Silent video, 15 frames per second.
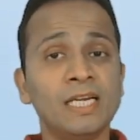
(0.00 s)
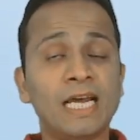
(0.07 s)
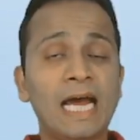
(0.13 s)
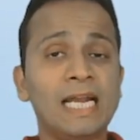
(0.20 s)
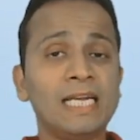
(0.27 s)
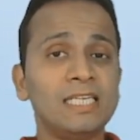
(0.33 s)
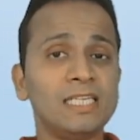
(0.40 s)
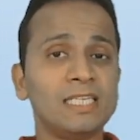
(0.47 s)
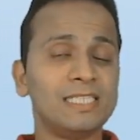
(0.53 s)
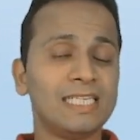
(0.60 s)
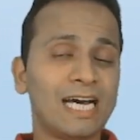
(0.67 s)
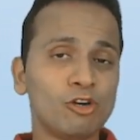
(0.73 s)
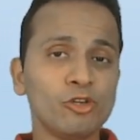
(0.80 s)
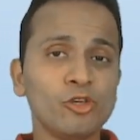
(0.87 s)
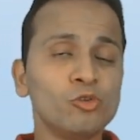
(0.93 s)
And
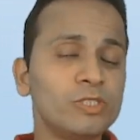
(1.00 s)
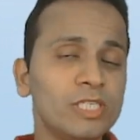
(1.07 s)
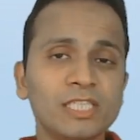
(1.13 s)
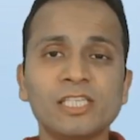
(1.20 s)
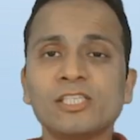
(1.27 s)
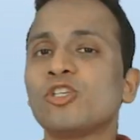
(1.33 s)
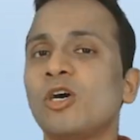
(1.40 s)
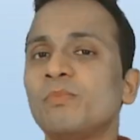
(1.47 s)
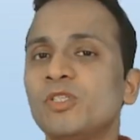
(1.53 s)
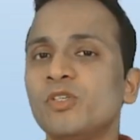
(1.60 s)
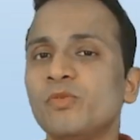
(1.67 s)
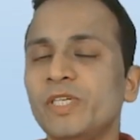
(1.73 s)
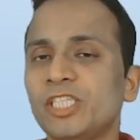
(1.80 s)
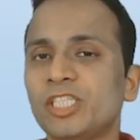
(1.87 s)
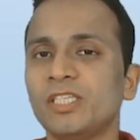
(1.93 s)
now using this
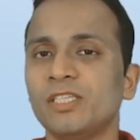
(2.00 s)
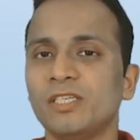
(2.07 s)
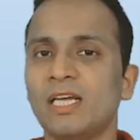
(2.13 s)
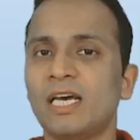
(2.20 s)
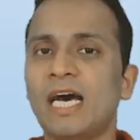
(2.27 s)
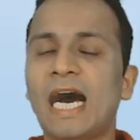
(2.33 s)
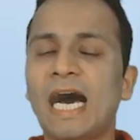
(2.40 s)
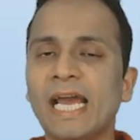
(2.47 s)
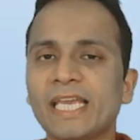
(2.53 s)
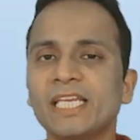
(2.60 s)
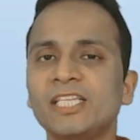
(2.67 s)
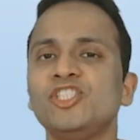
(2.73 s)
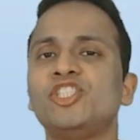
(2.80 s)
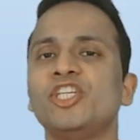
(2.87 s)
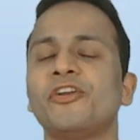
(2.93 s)
observation, I
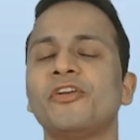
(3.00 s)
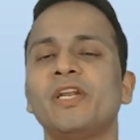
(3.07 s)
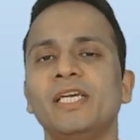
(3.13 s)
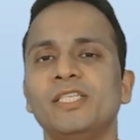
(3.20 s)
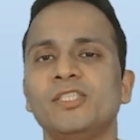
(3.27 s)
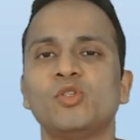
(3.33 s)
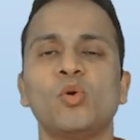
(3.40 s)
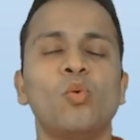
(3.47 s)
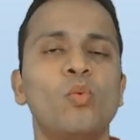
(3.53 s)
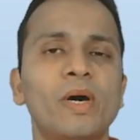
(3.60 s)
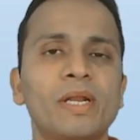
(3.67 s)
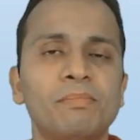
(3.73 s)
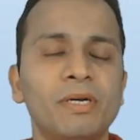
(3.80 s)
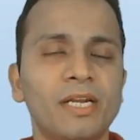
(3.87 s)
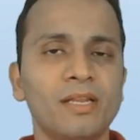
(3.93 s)
can generalize
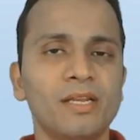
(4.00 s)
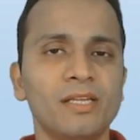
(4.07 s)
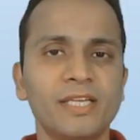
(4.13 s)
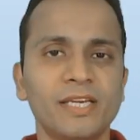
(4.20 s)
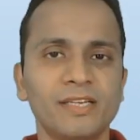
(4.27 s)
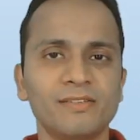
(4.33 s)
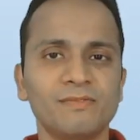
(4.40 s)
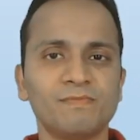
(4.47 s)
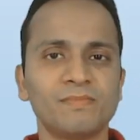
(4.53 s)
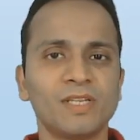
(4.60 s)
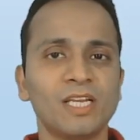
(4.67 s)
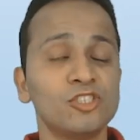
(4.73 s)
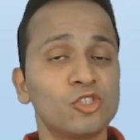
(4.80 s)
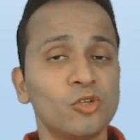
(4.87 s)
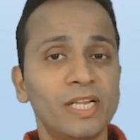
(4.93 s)
one particular thing.
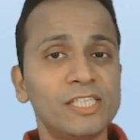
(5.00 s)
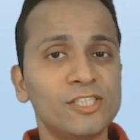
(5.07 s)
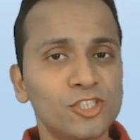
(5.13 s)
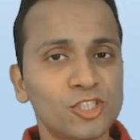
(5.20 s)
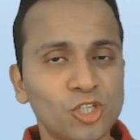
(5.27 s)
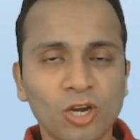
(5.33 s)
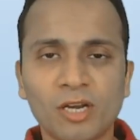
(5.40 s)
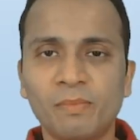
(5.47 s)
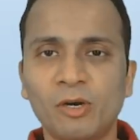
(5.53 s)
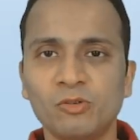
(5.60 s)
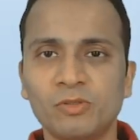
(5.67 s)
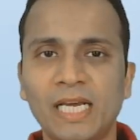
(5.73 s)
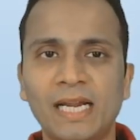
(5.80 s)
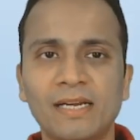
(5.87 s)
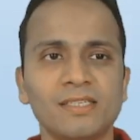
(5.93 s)
So let's talk about
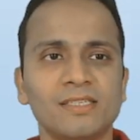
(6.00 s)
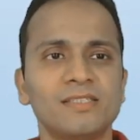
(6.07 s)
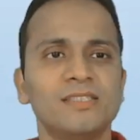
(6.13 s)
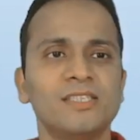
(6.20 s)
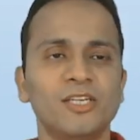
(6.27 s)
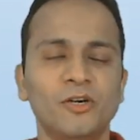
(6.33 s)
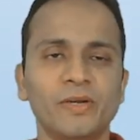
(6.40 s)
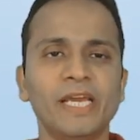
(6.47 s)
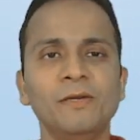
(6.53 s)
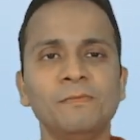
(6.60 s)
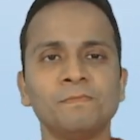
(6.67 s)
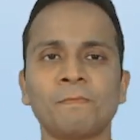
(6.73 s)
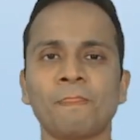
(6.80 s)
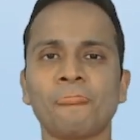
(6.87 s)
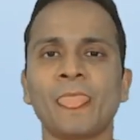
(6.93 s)
that.
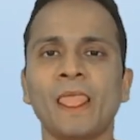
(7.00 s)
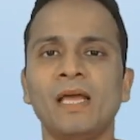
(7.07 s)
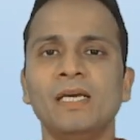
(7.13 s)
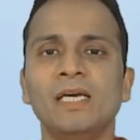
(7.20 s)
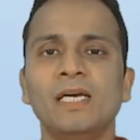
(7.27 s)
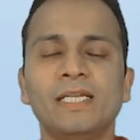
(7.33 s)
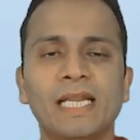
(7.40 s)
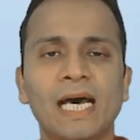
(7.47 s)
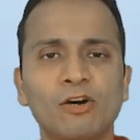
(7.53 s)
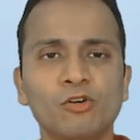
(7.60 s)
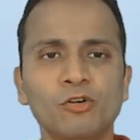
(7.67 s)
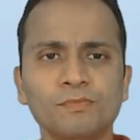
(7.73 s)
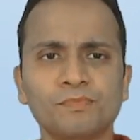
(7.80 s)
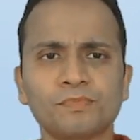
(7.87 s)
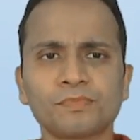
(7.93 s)
Okay.
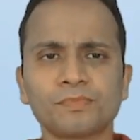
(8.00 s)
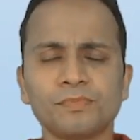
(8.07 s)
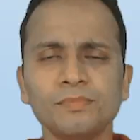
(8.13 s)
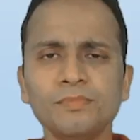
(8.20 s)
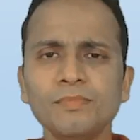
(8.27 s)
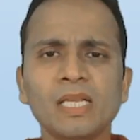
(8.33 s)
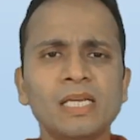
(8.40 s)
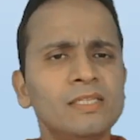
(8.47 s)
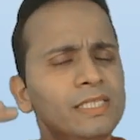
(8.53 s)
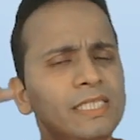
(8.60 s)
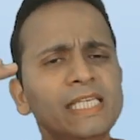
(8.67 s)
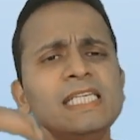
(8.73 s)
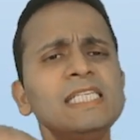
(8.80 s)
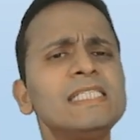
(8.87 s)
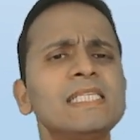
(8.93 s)
Now,
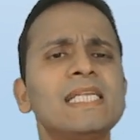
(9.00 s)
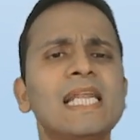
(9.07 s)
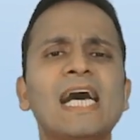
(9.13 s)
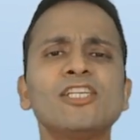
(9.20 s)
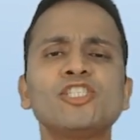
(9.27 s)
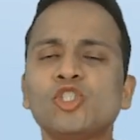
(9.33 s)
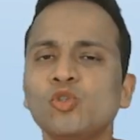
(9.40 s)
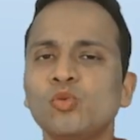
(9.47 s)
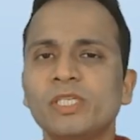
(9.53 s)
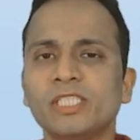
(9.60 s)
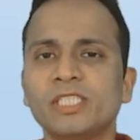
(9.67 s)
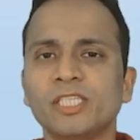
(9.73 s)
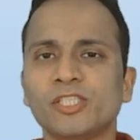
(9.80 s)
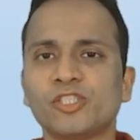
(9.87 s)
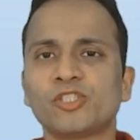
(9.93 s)
these last two
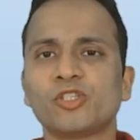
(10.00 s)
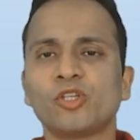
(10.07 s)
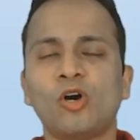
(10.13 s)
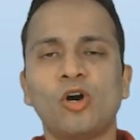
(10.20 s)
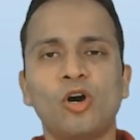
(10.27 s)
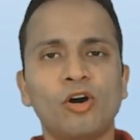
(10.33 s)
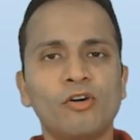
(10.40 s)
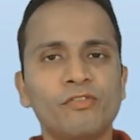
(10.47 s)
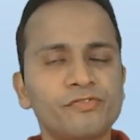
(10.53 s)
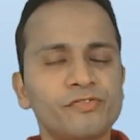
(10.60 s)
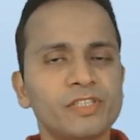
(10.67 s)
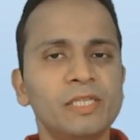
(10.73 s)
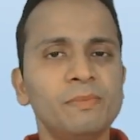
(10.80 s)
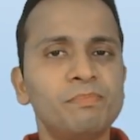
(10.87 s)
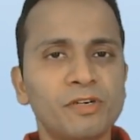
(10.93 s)
digits of
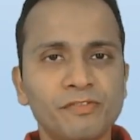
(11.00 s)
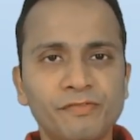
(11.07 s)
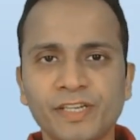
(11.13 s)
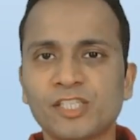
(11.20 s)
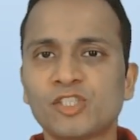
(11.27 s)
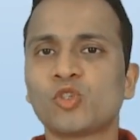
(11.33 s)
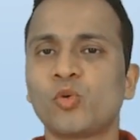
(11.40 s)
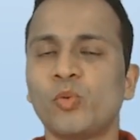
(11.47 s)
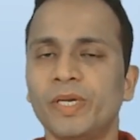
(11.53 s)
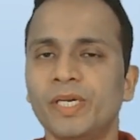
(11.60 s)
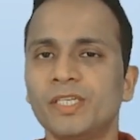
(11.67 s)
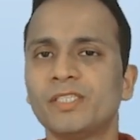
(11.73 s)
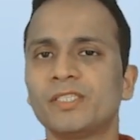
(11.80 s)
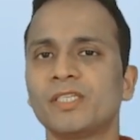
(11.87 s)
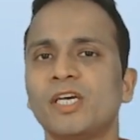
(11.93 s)
the perfect
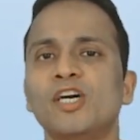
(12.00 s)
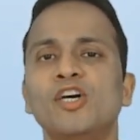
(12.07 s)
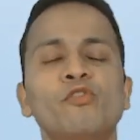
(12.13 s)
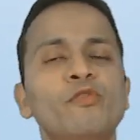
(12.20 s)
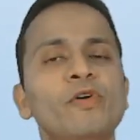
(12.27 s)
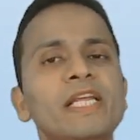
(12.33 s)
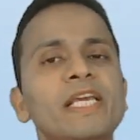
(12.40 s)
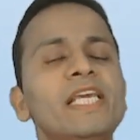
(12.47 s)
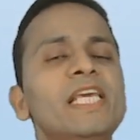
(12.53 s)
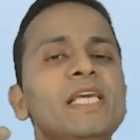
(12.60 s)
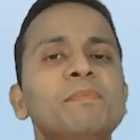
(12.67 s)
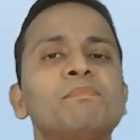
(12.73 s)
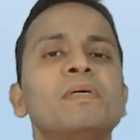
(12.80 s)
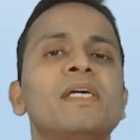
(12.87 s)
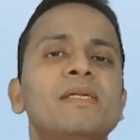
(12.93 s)
squares will
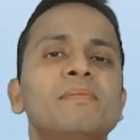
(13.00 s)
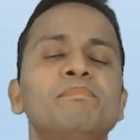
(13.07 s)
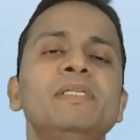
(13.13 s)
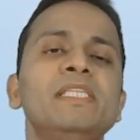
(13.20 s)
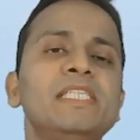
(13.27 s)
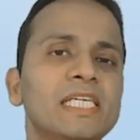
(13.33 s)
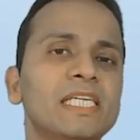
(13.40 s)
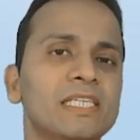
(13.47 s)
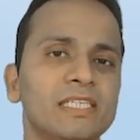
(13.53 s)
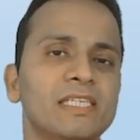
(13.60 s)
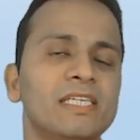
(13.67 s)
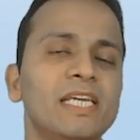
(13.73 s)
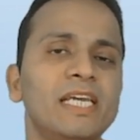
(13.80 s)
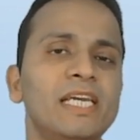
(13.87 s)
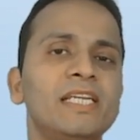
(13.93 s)
keep repeating
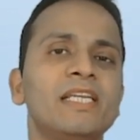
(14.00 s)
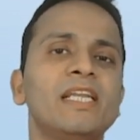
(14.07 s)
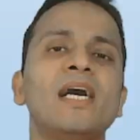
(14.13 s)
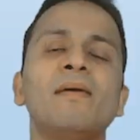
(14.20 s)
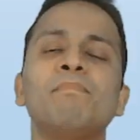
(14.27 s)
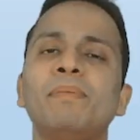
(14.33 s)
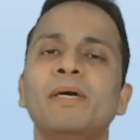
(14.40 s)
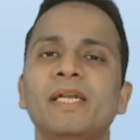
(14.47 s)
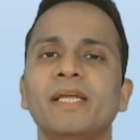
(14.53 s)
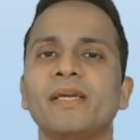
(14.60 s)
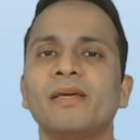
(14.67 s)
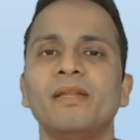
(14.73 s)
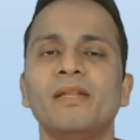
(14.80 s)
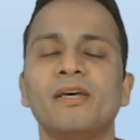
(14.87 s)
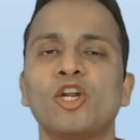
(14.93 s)
in a
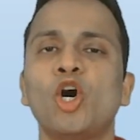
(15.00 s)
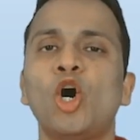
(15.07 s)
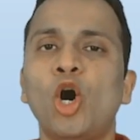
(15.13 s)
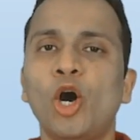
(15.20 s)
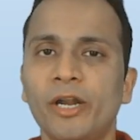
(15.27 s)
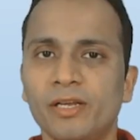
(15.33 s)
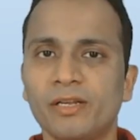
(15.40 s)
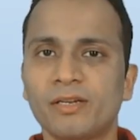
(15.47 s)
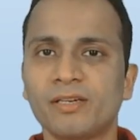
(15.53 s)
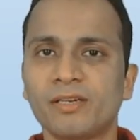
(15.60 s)
particular order.